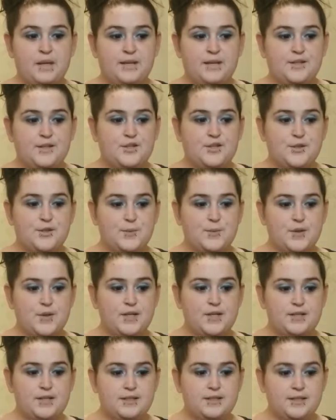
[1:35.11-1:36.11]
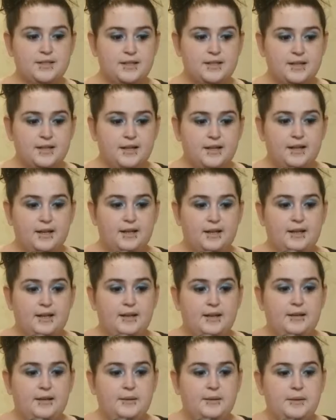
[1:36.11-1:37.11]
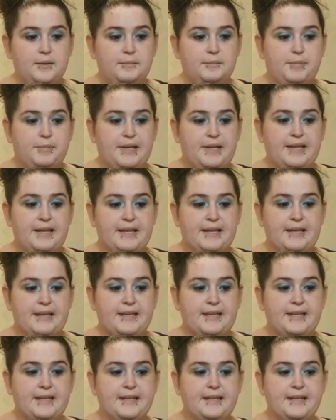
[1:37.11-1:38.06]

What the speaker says: She was being,